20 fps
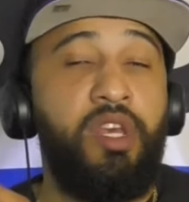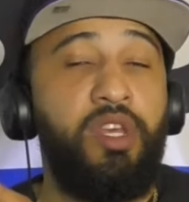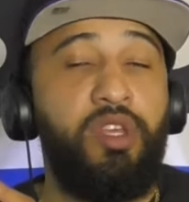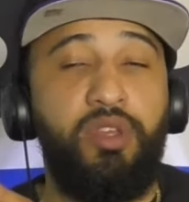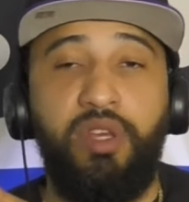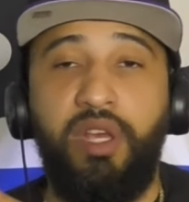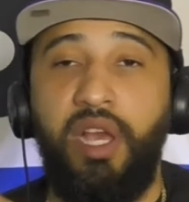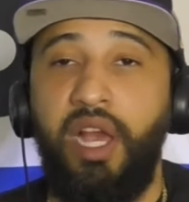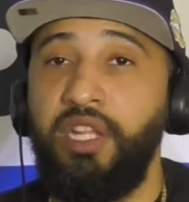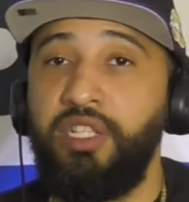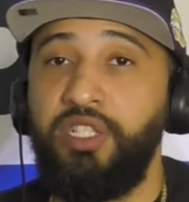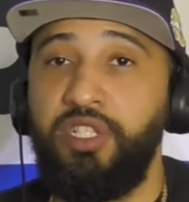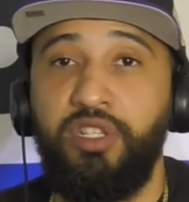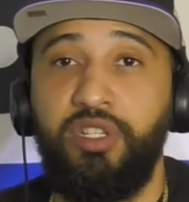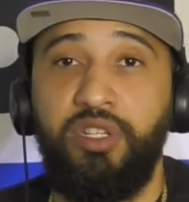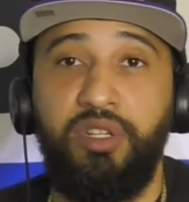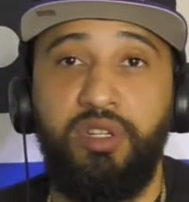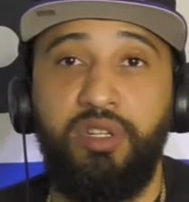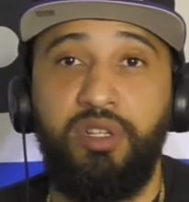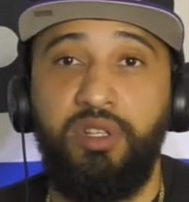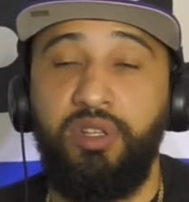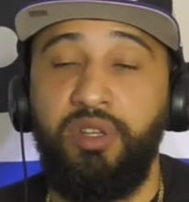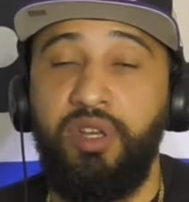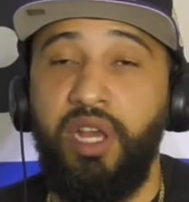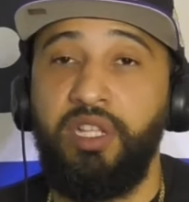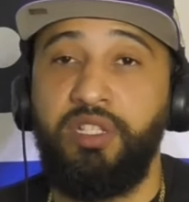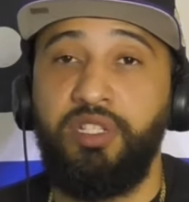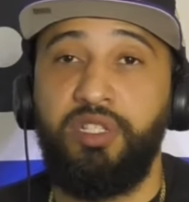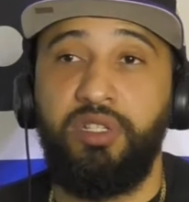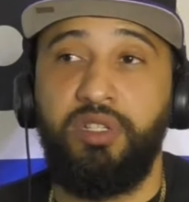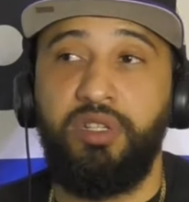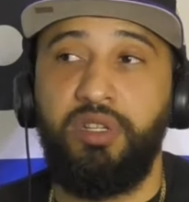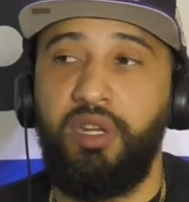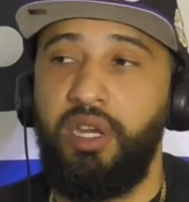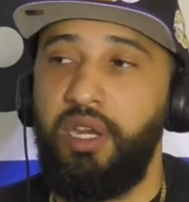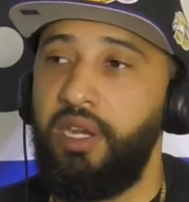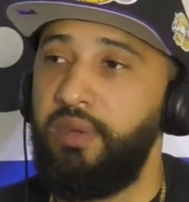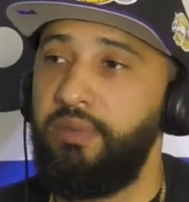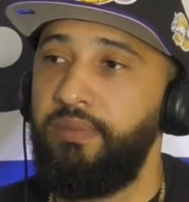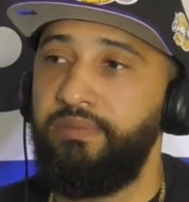you got your you got your
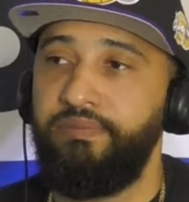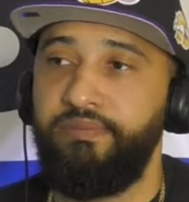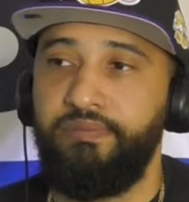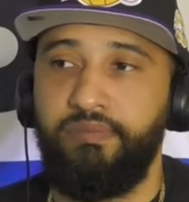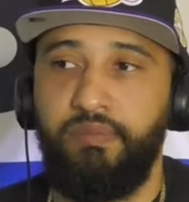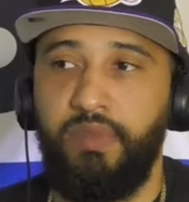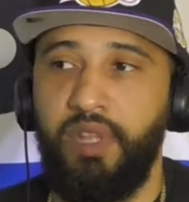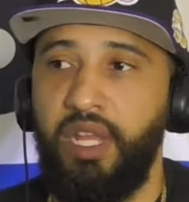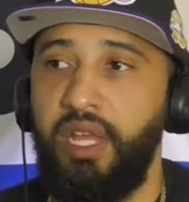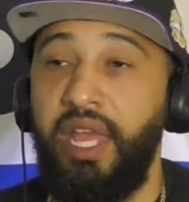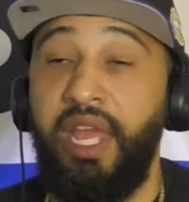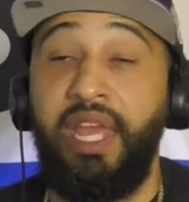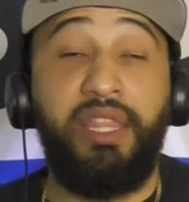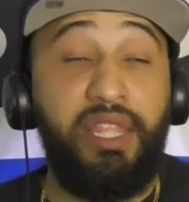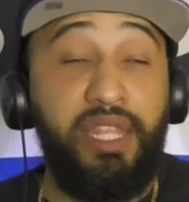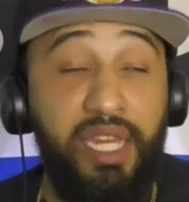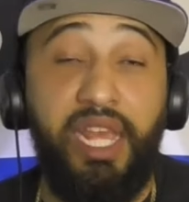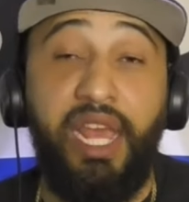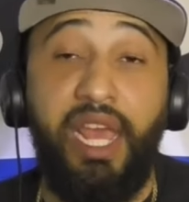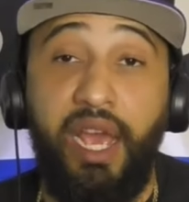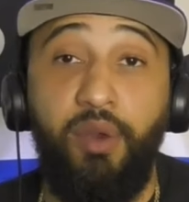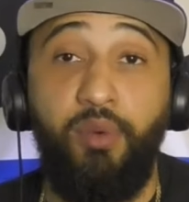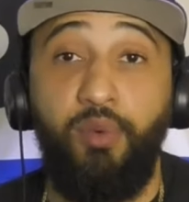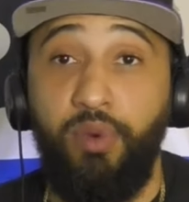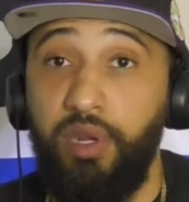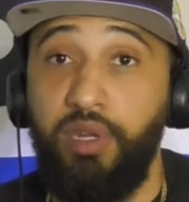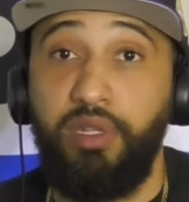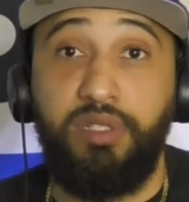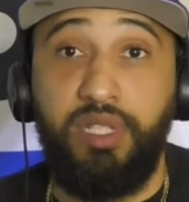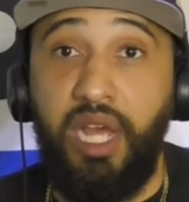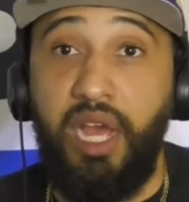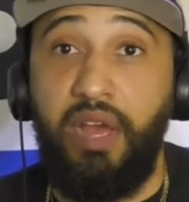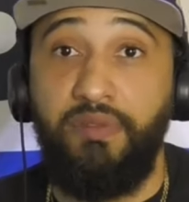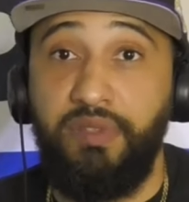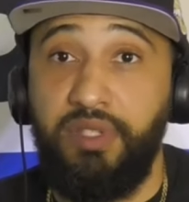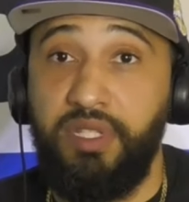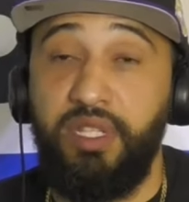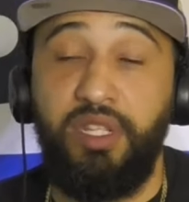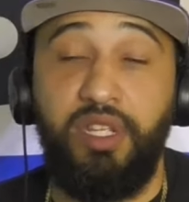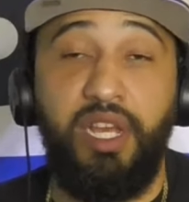um Anthony Edwards, obviously.